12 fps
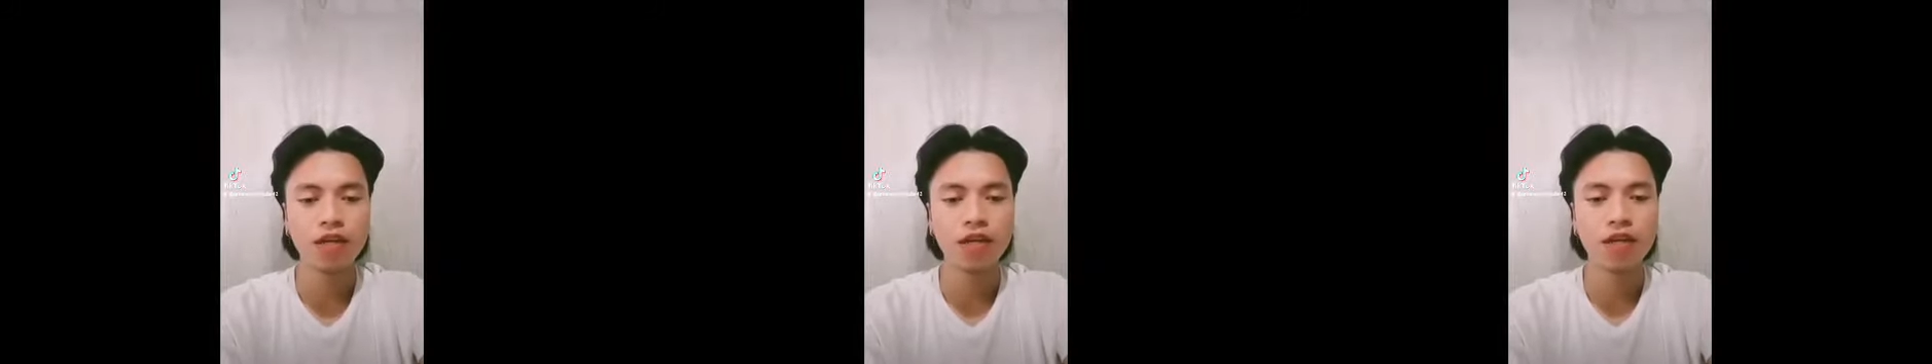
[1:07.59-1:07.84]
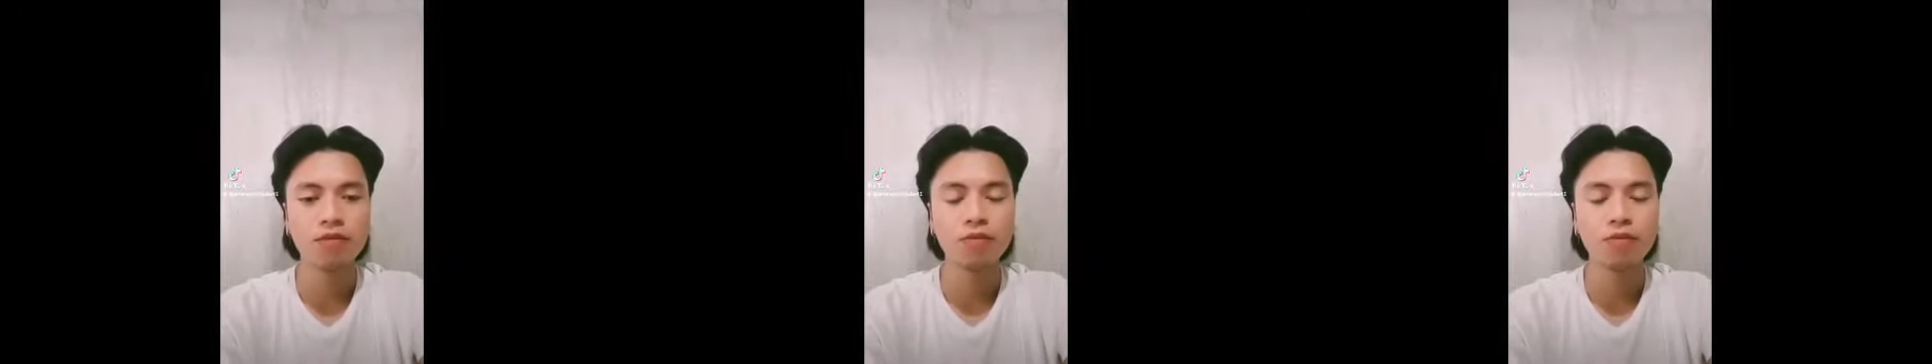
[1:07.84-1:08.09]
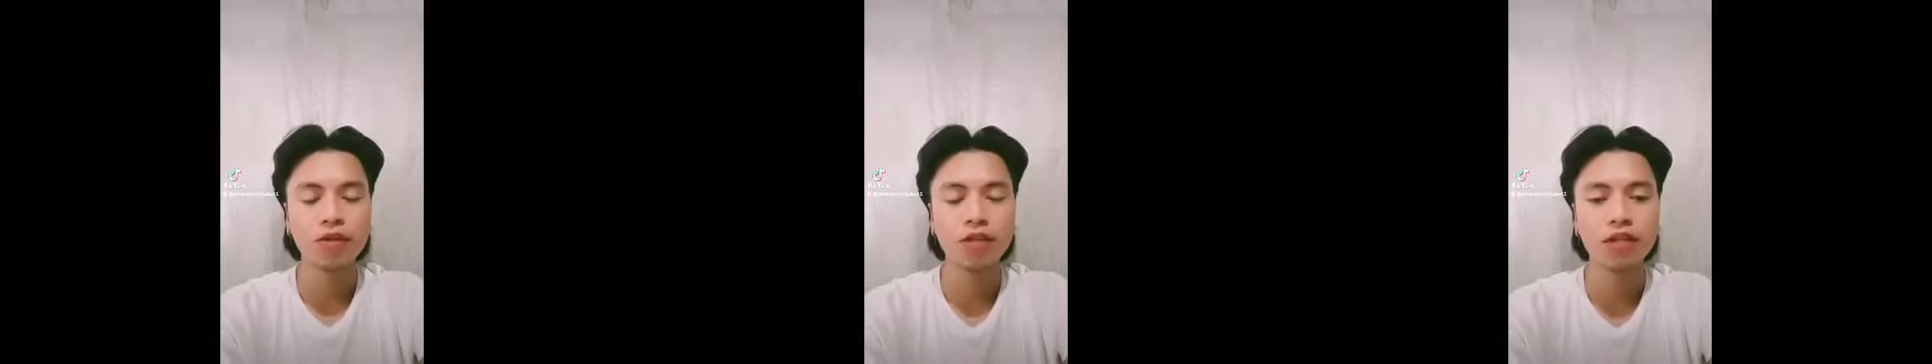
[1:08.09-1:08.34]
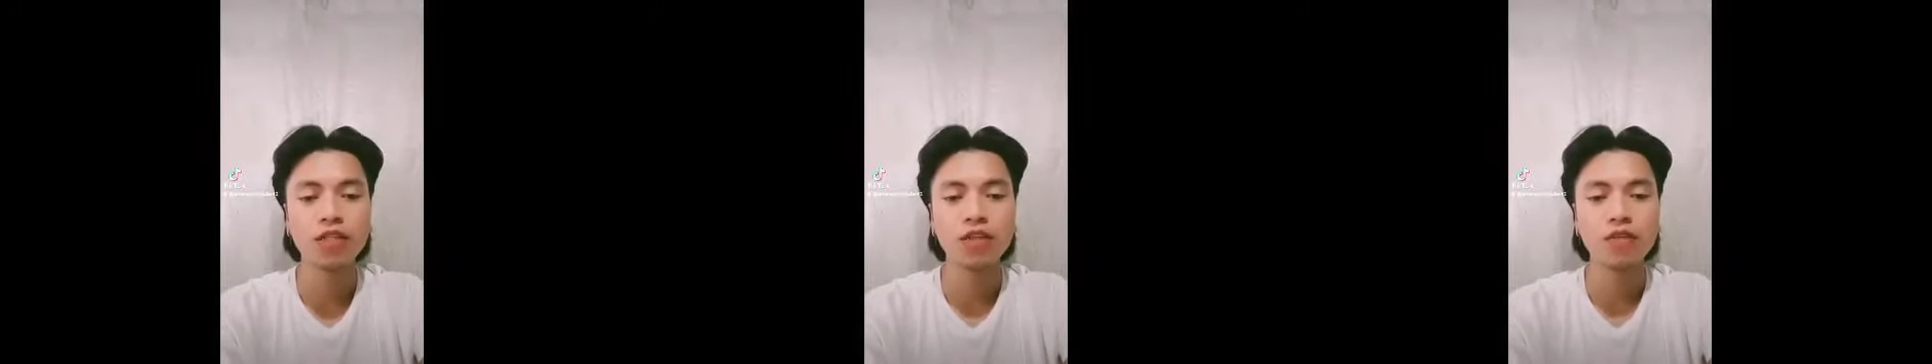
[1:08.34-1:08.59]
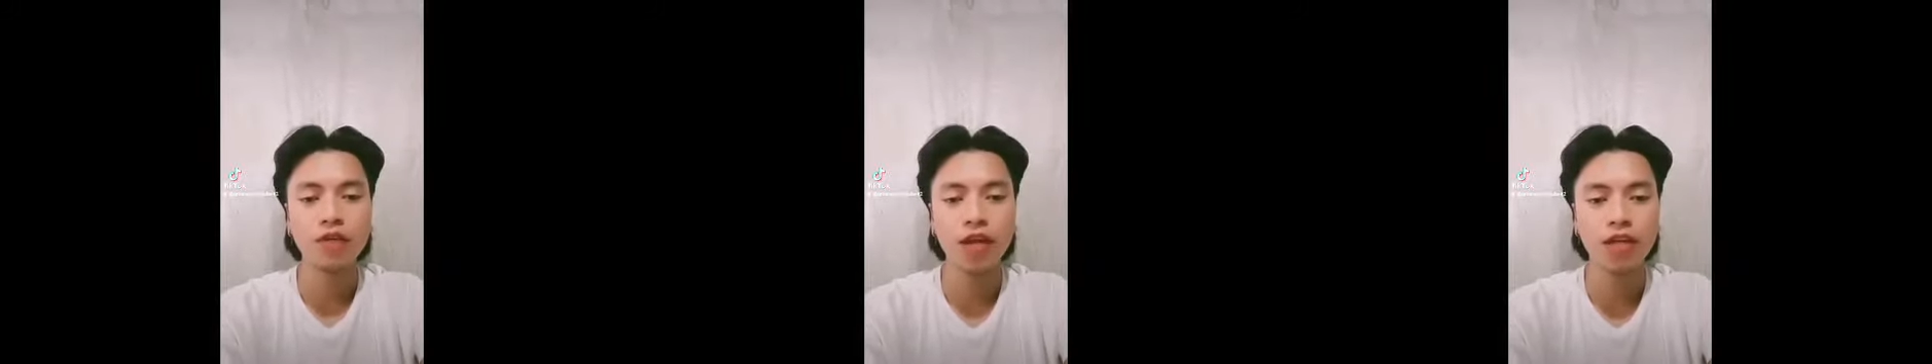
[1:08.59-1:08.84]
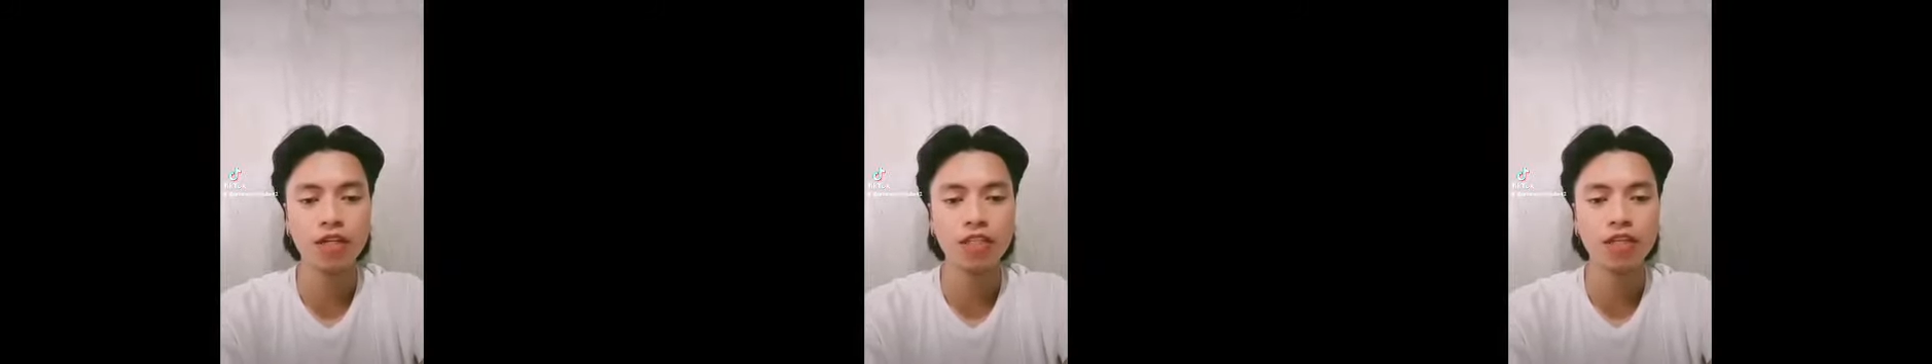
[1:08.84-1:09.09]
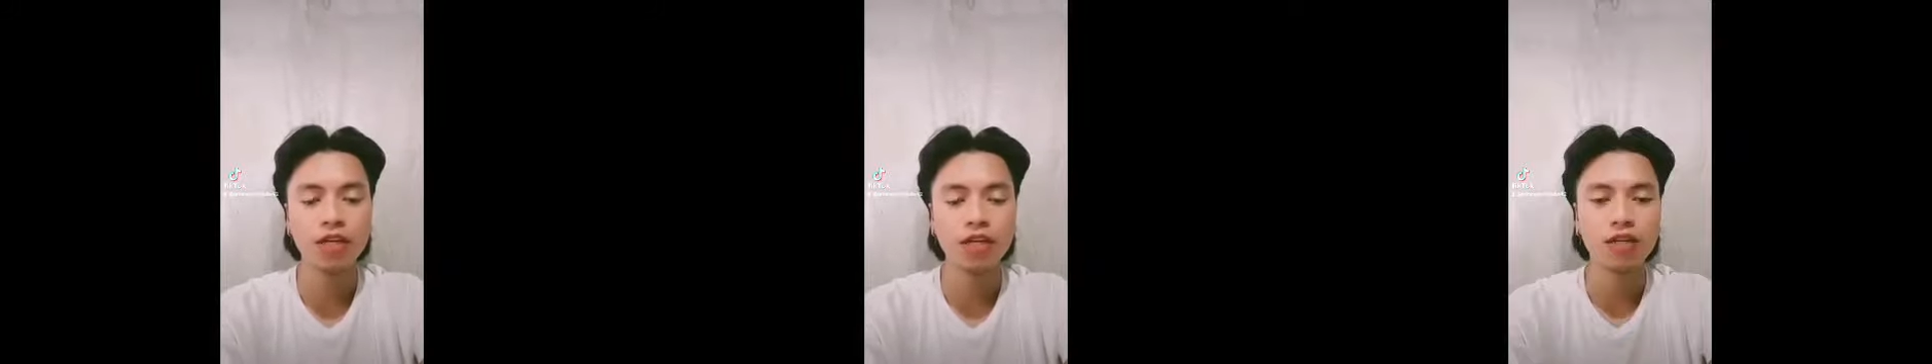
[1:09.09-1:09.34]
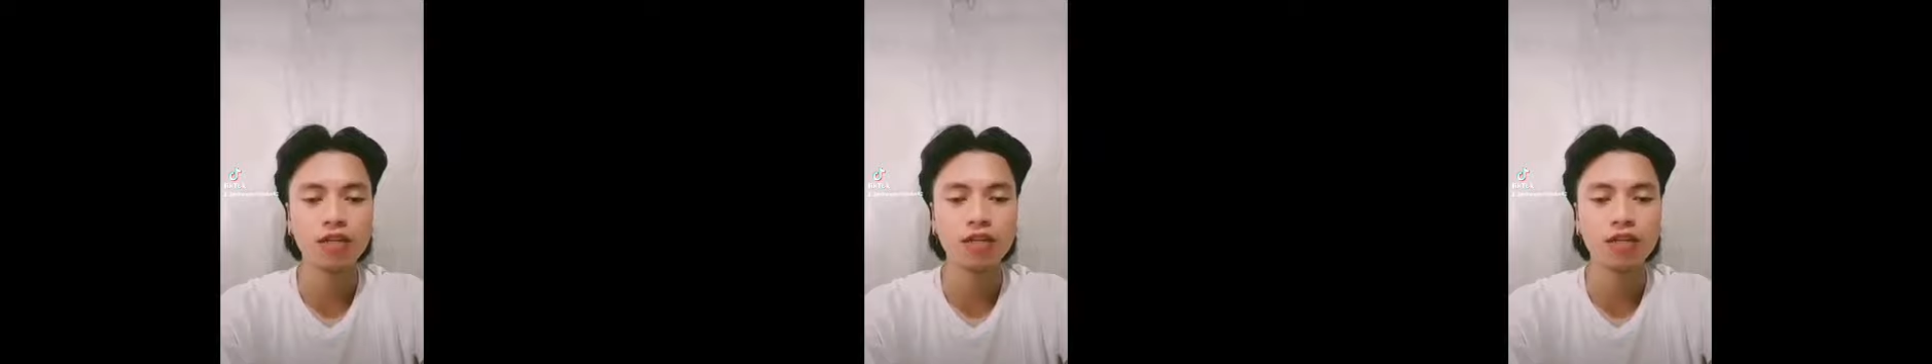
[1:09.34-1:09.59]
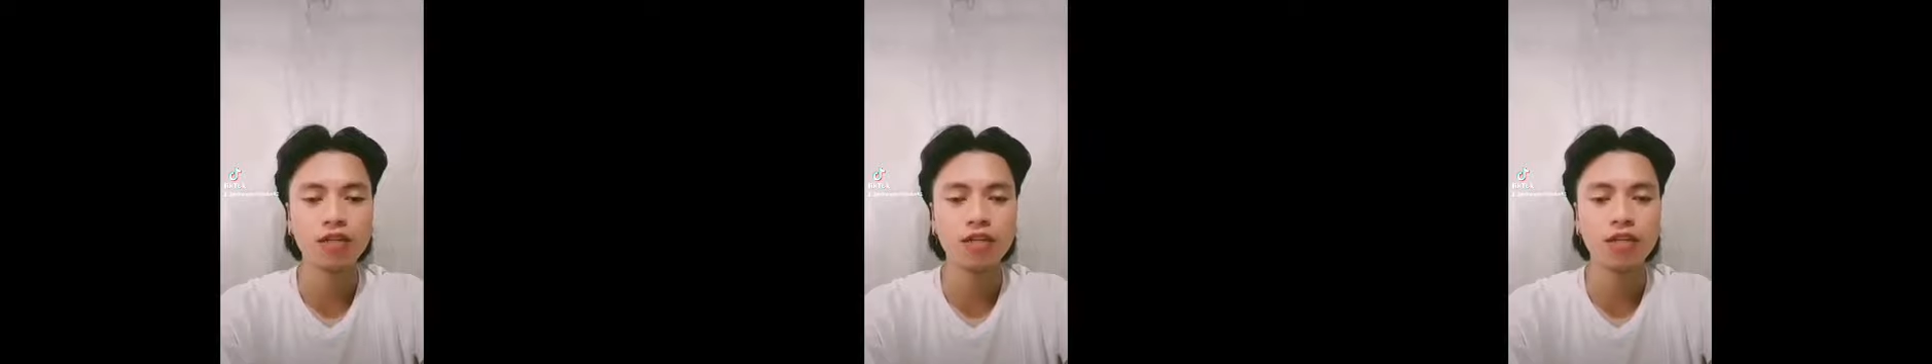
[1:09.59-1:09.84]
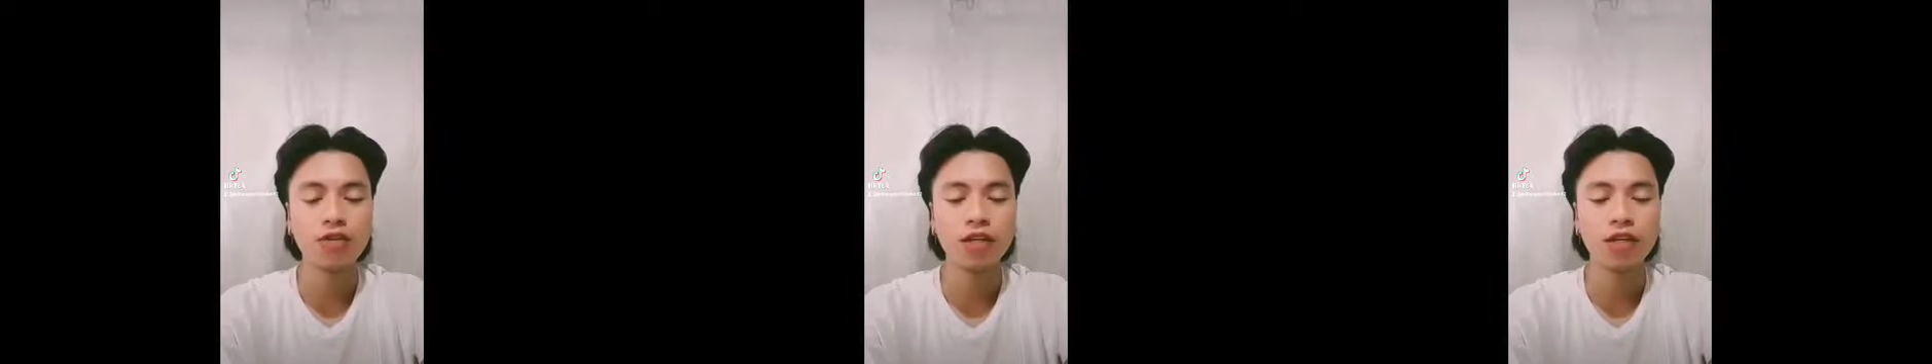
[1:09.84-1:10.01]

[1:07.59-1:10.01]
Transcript: I am 20 years of age and